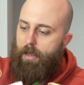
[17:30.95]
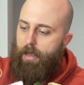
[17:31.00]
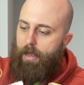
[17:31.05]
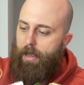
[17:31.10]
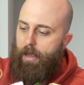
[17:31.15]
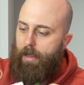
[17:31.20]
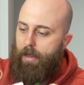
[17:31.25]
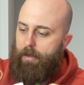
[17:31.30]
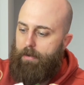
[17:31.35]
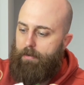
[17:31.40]

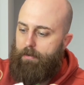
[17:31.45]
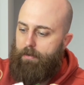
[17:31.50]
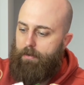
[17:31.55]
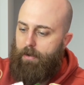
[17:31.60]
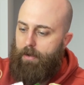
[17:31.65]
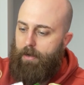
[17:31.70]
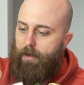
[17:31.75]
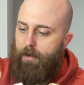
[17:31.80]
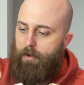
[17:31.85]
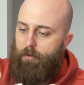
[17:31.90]
and
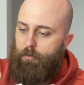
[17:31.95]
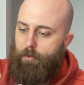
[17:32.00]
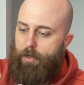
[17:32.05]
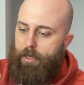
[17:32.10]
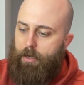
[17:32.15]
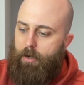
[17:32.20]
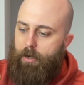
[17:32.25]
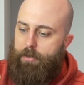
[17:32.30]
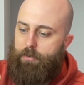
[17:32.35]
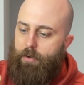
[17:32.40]

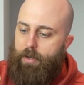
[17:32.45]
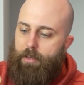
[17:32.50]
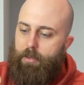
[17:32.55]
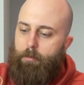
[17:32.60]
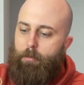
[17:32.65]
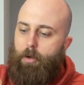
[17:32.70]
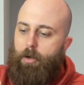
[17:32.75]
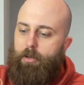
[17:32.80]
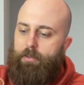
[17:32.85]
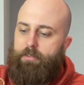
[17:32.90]
rehydrate the
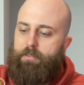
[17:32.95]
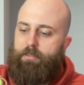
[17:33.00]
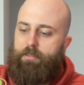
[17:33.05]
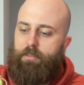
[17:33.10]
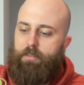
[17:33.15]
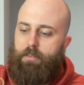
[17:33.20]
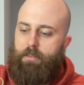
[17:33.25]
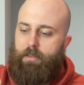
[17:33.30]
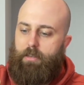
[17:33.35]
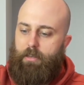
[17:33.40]
moss
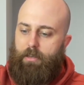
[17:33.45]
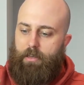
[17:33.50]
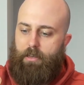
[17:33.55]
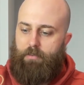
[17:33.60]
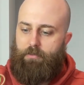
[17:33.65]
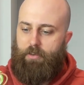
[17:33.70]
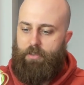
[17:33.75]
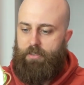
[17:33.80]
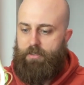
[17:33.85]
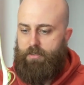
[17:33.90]

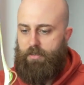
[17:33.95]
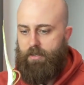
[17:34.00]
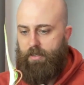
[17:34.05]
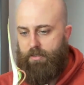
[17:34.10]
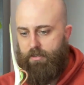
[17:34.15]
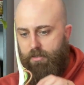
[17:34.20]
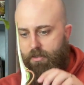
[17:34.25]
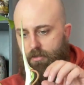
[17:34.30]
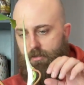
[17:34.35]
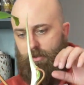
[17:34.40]
if it
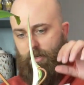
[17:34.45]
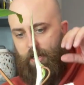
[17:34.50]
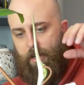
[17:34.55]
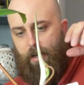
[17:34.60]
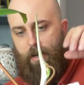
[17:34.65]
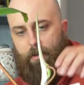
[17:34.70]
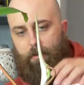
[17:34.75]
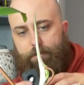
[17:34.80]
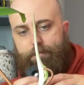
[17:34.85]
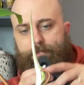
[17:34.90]
decides to dry
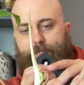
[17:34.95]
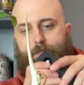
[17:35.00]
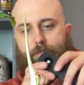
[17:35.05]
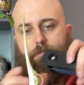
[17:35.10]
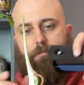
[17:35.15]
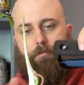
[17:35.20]
out.